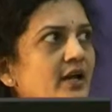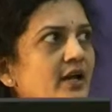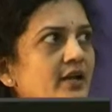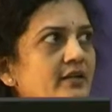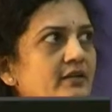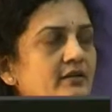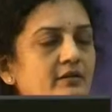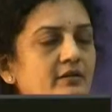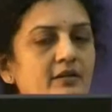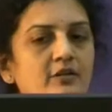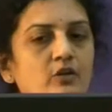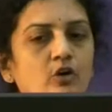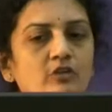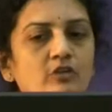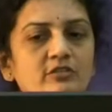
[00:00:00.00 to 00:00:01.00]
and
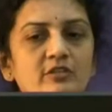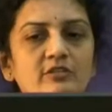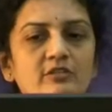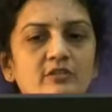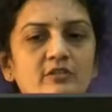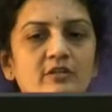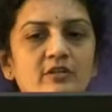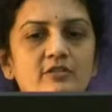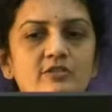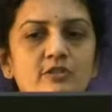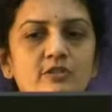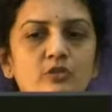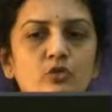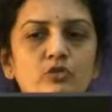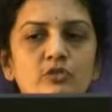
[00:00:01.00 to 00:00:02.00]
it causes
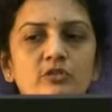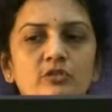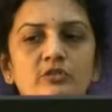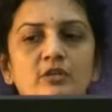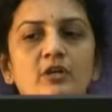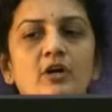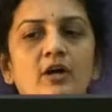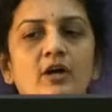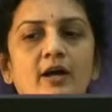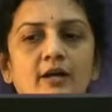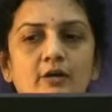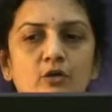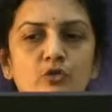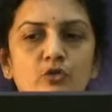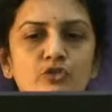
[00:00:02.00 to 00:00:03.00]
stenosis,
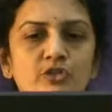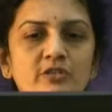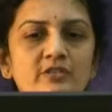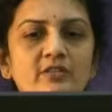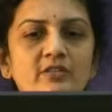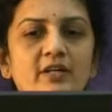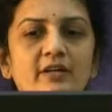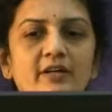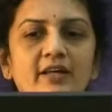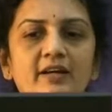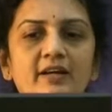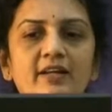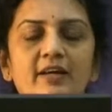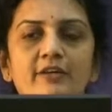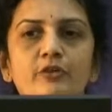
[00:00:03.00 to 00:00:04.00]
occlusions, and
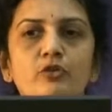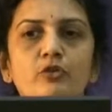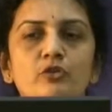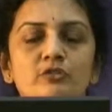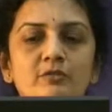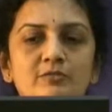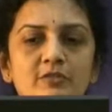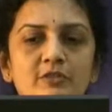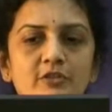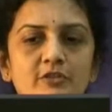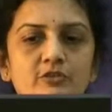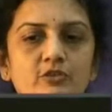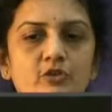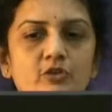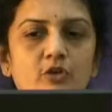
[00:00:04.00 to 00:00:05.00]
rarely aneurysms in
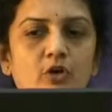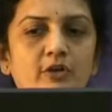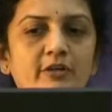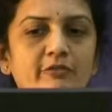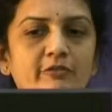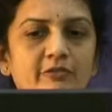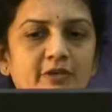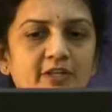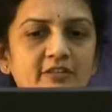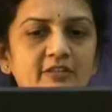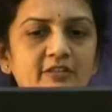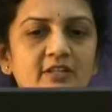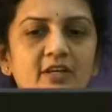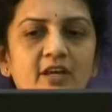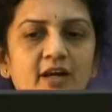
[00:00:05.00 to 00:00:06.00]
its chronic phase.